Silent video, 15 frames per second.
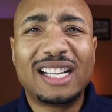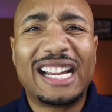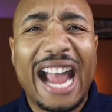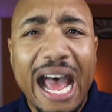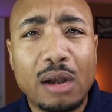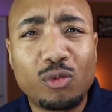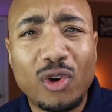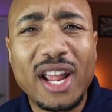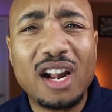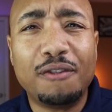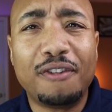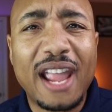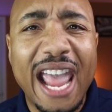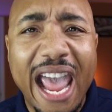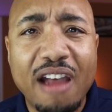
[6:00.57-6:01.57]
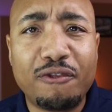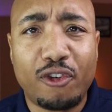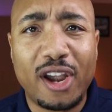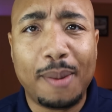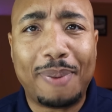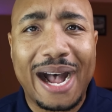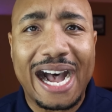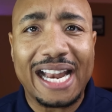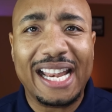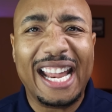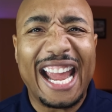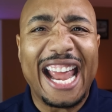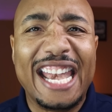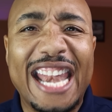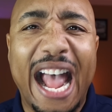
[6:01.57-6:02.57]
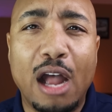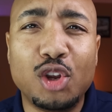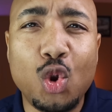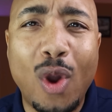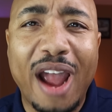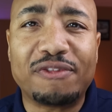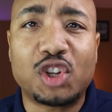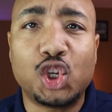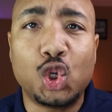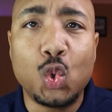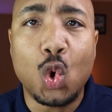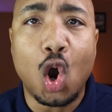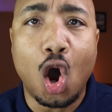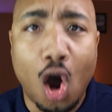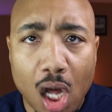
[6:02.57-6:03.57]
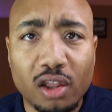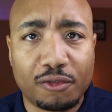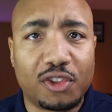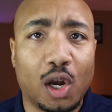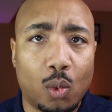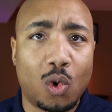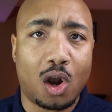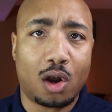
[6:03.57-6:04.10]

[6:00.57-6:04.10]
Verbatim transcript: got rid of everybody and now you have to do all of their